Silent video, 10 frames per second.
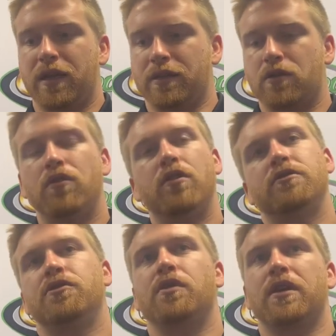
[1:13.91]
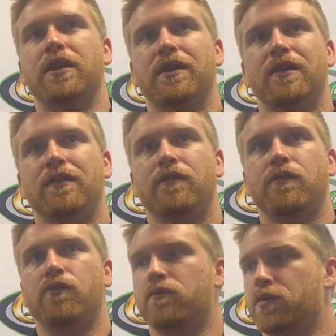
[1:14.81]
as close as you could get
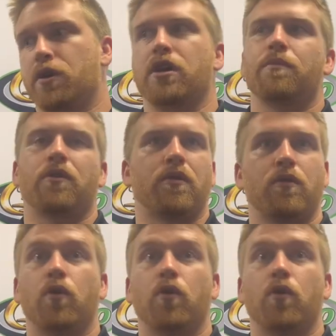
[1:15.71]
to a cup car